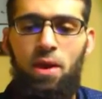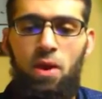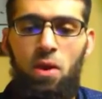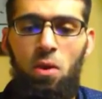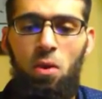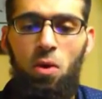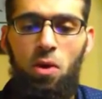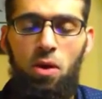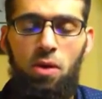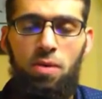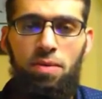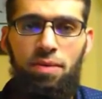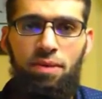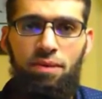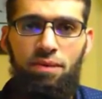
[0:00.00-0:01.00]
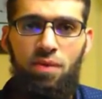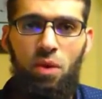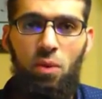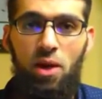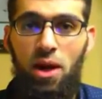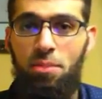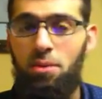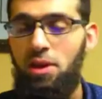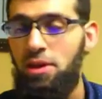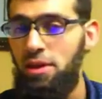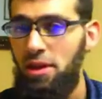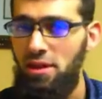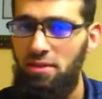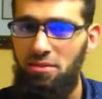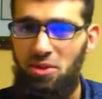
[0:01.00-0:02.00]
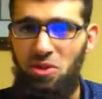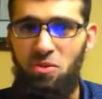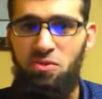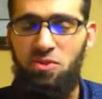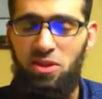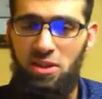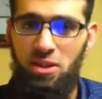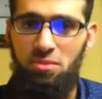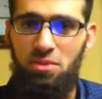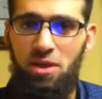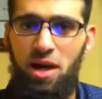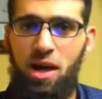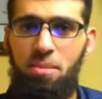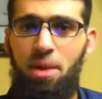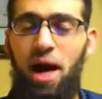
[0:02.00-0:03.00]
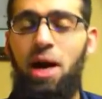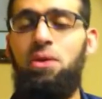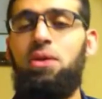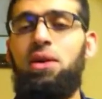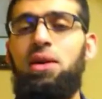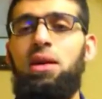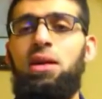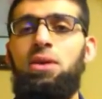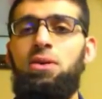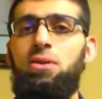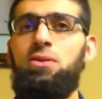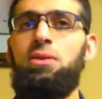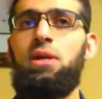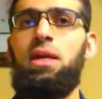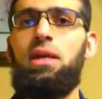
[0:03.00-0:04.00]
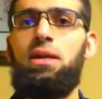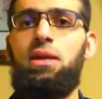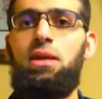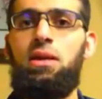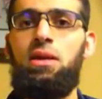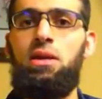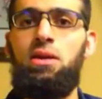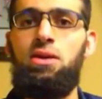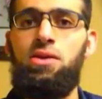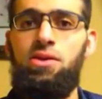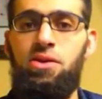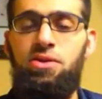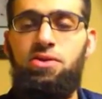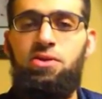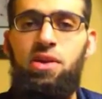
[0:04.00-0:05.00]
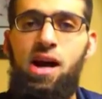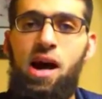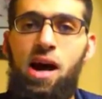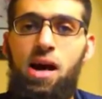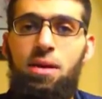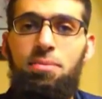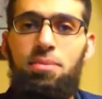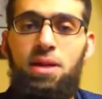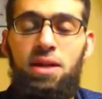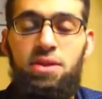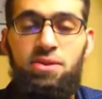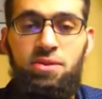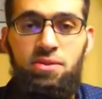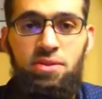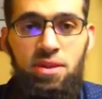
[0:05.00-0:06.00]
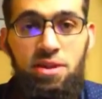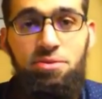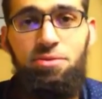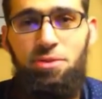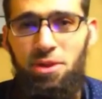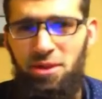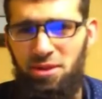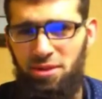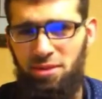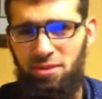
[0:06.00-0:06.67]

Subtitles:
Or when I'm clean, for some time, how can I know that this time is different?